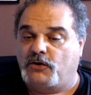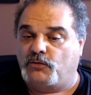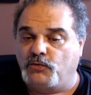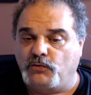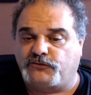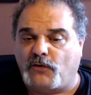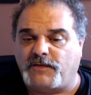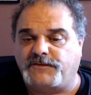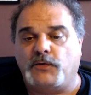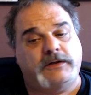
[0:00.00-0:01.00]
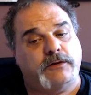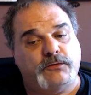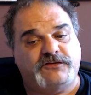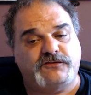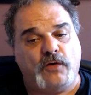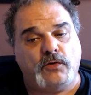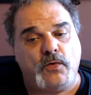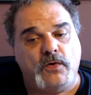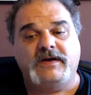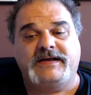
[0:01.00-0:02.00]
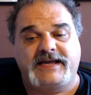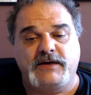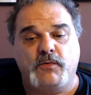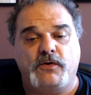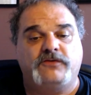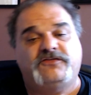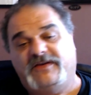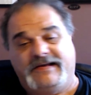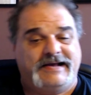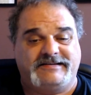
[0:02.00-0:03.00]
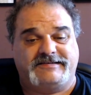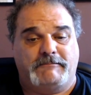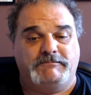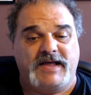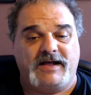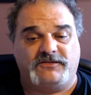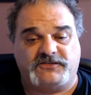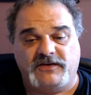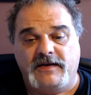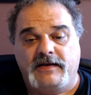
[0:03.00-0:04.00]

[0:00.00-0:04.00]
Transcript: rules overview including solo, keywords, and something else.